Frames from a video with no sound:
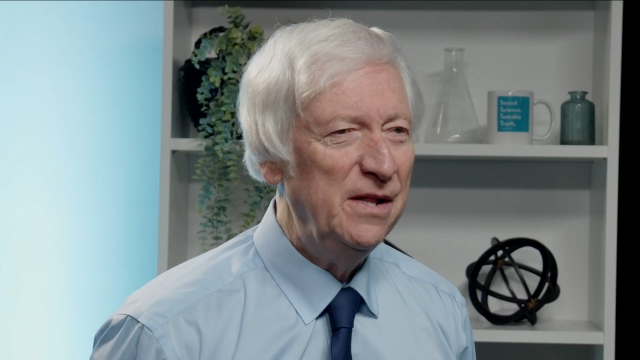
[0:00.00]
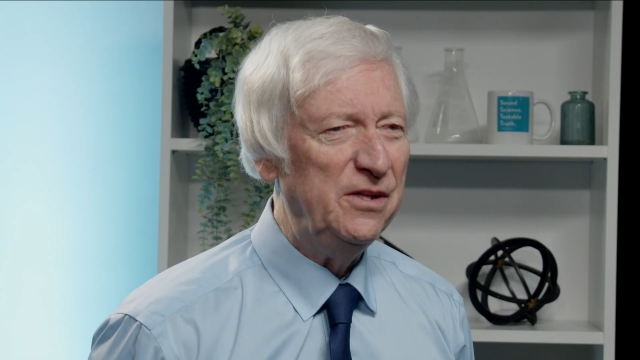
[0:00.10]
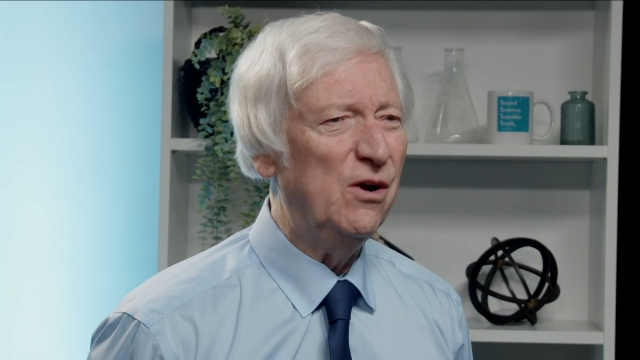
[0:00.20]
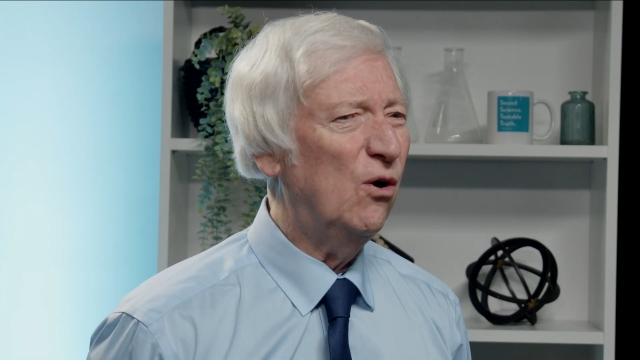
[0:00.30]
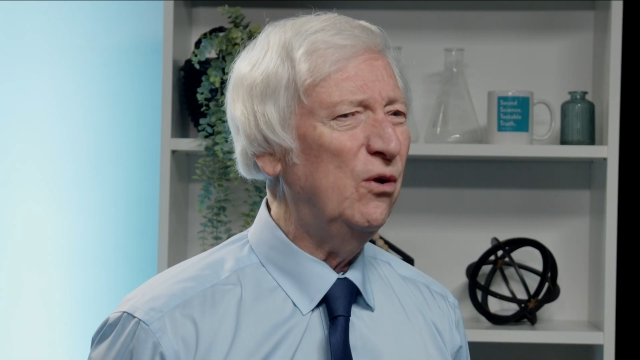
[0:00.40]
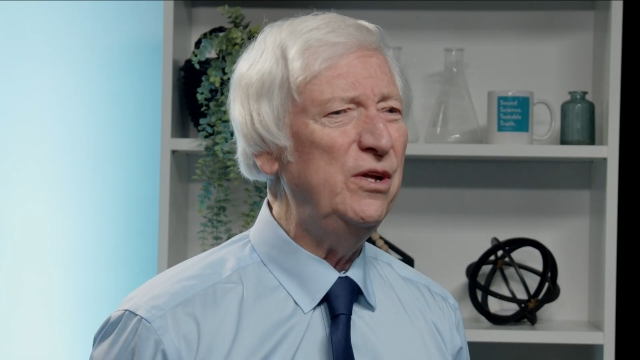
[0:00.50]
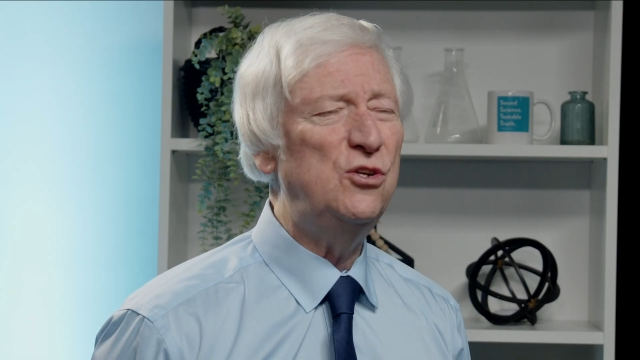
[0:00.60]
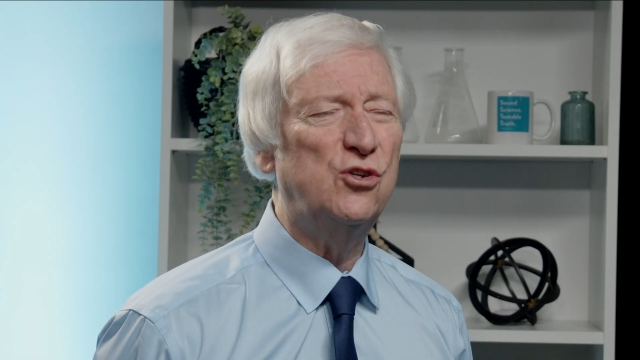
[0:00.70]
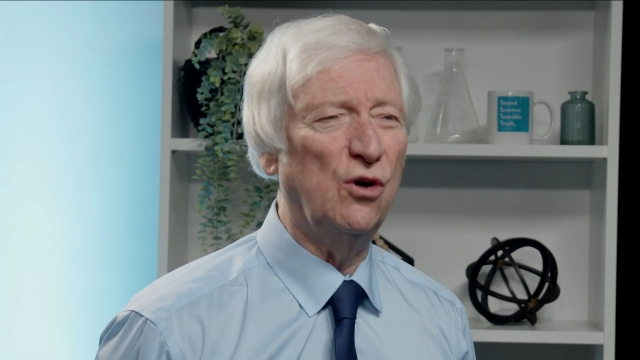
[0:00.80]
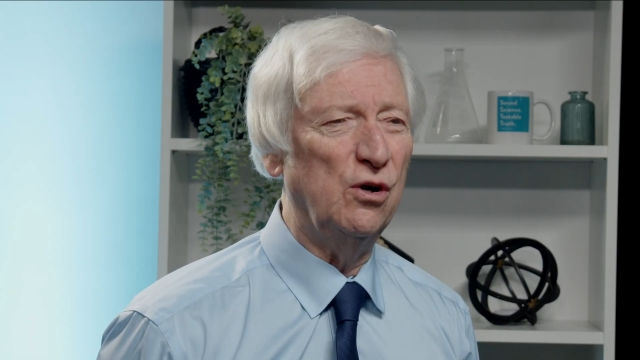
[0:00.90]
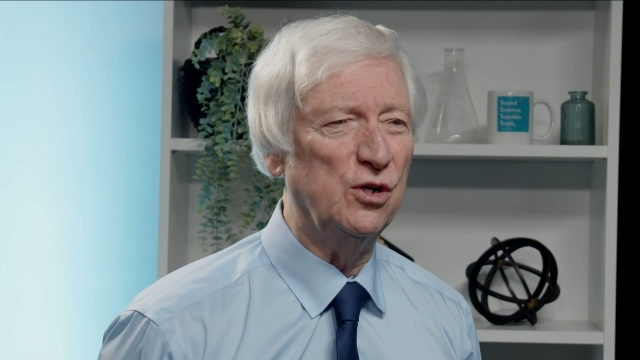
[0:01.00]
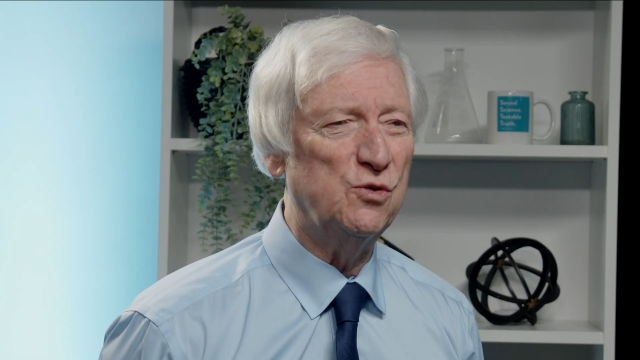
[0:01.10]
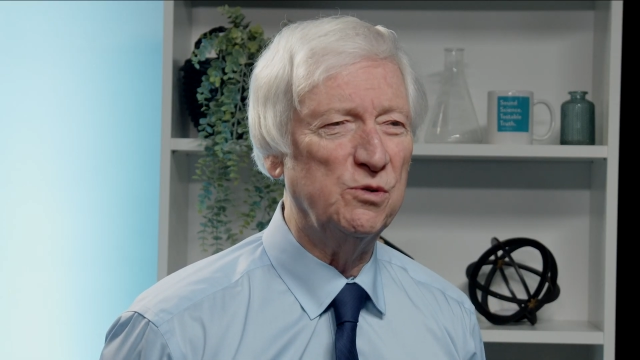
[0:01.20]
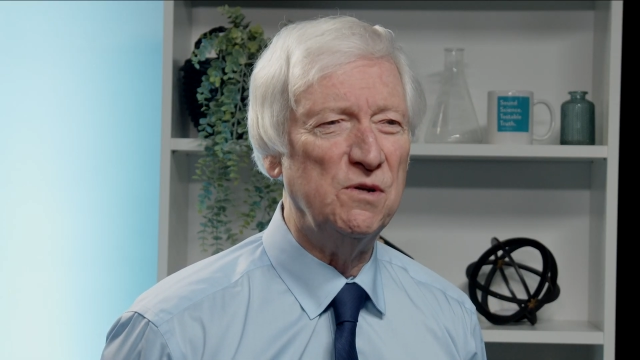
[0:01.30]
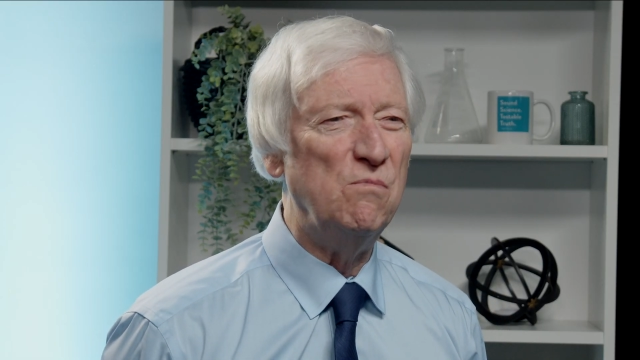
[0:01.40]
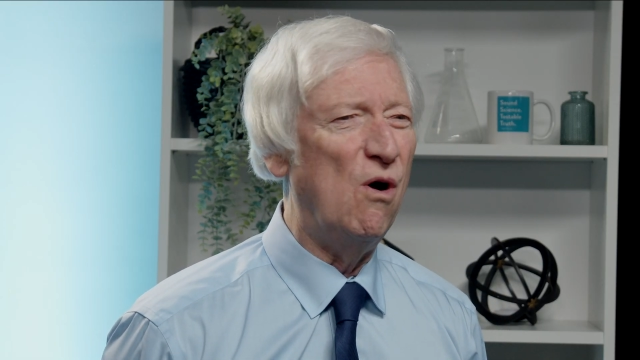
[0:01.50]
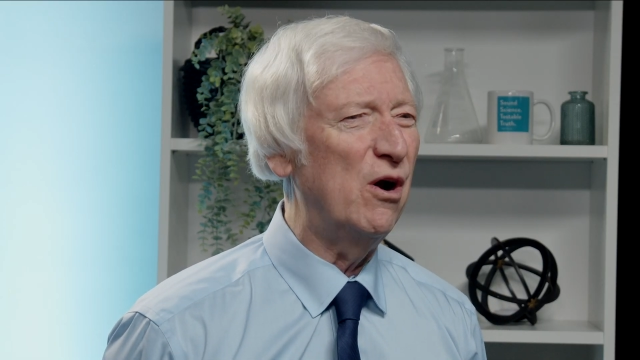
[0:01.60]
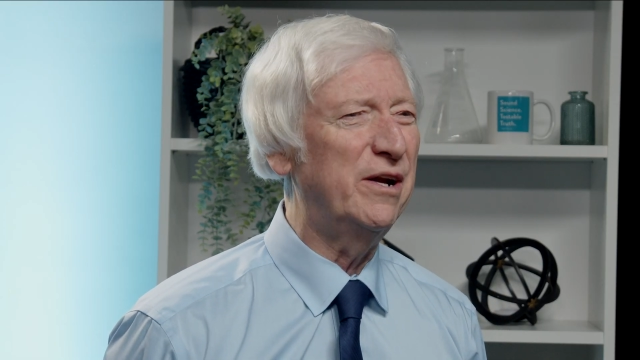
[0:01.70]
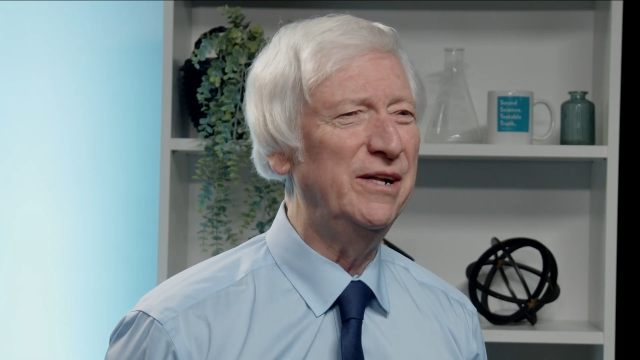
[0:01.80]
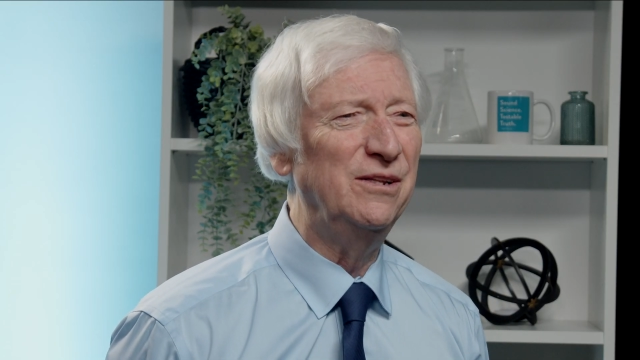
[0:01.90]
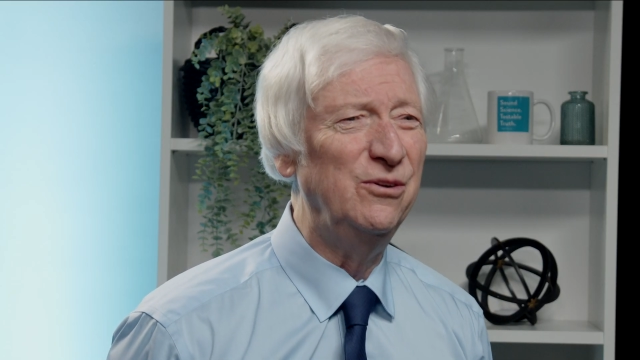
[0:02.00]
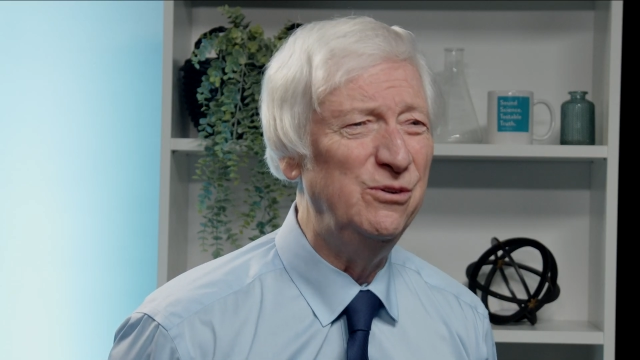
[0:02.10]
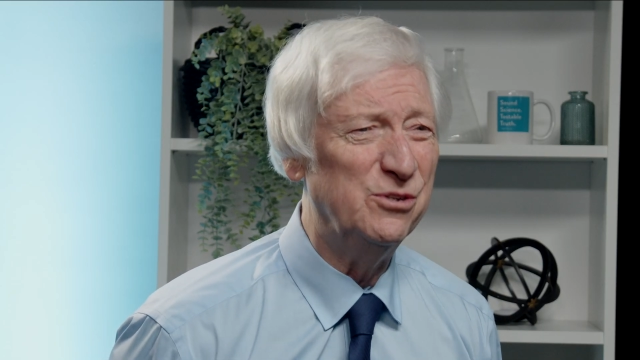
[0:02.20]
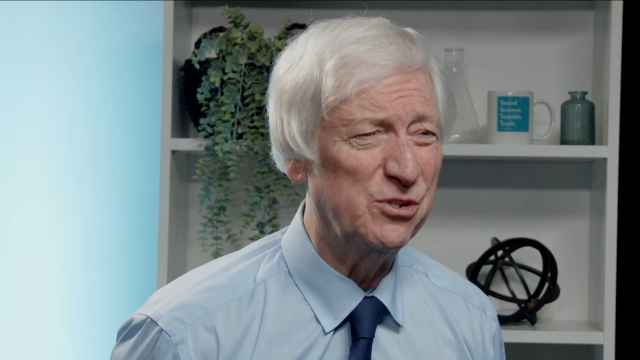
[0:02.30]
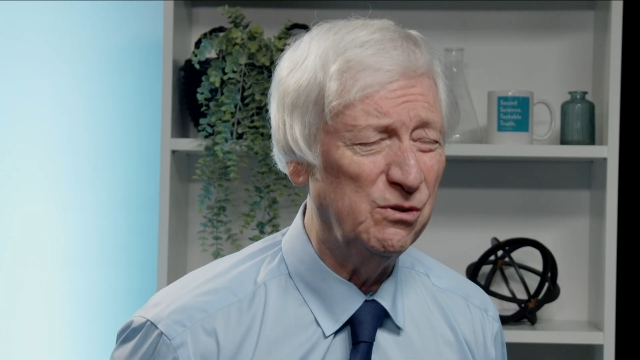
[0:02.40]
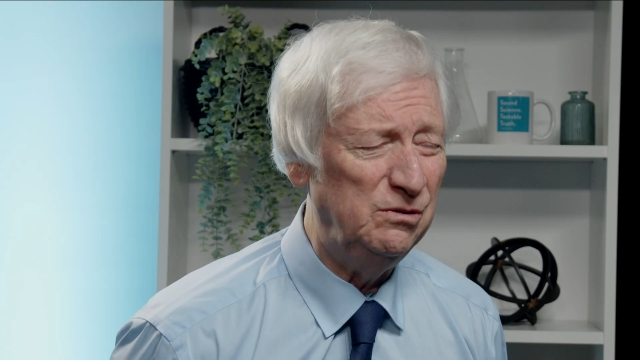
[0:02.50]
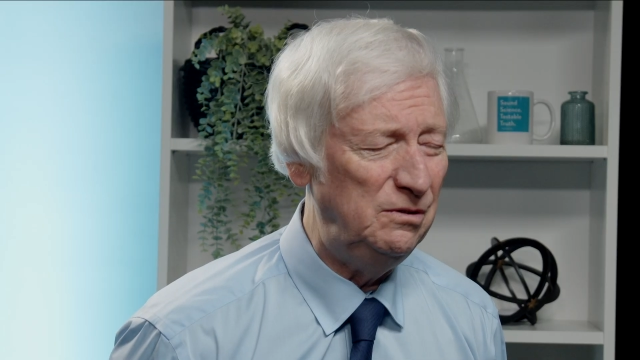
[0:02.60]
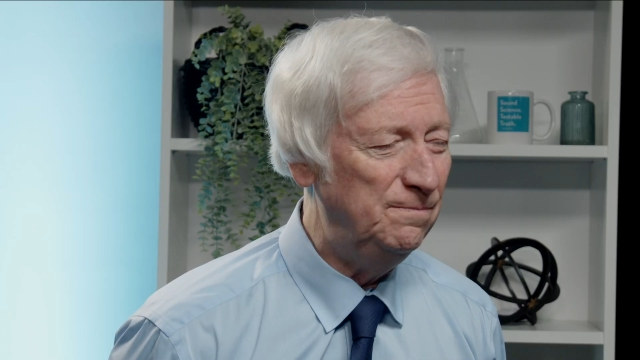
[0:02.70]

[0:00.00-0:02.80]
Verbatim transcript: The early church was a marketing loser.